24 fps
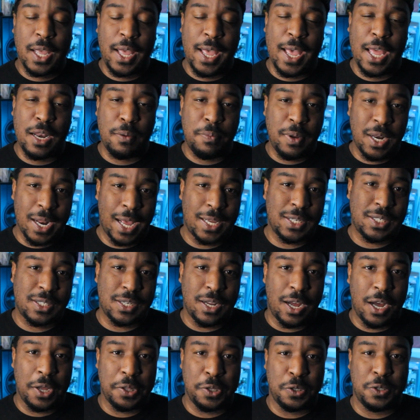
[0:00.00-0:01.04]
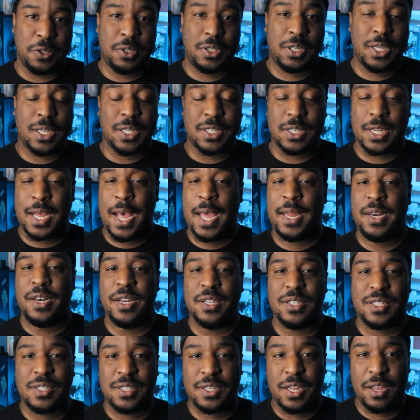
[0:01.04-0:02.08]
And be nice to others, because
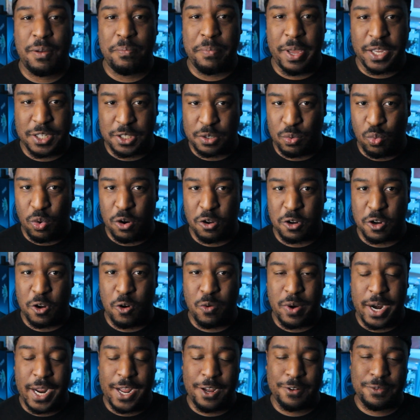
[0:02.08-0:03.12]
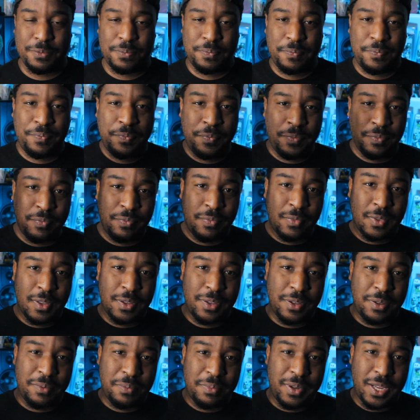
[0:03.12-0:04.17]
kindness makes the world go round.
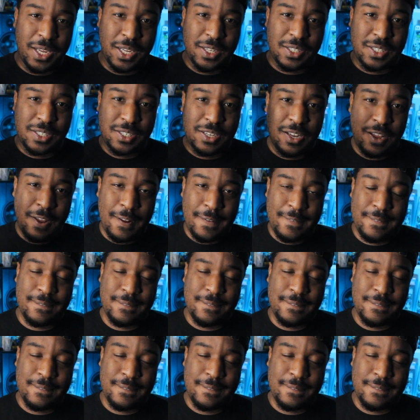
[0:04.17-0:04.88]
Peace.